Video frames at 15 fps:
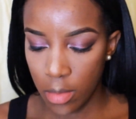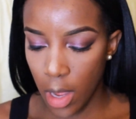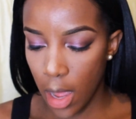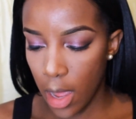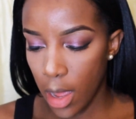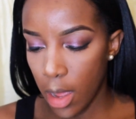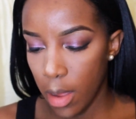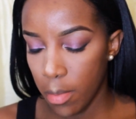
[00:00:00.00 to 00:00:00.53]

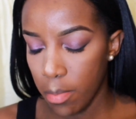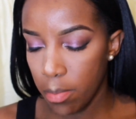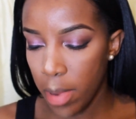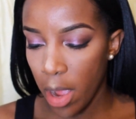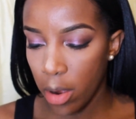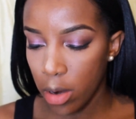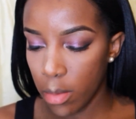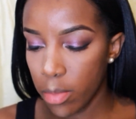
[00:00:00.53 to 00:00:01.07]

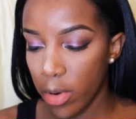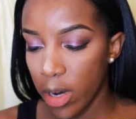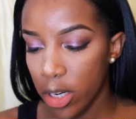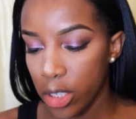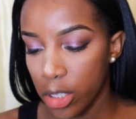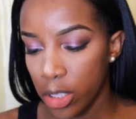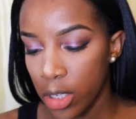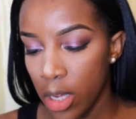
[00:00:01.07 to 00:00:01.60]
powder
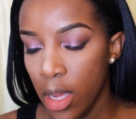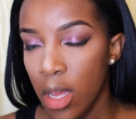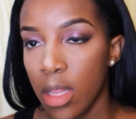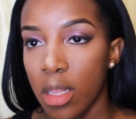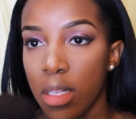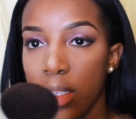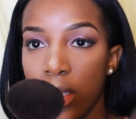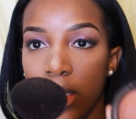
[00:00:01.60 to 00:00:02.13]
brush.
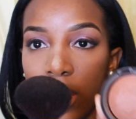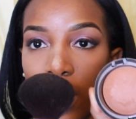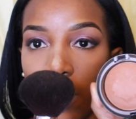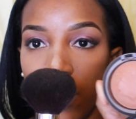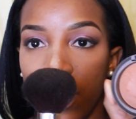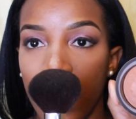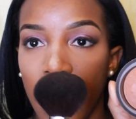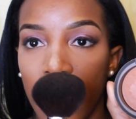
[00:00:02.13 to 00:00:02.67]
This is number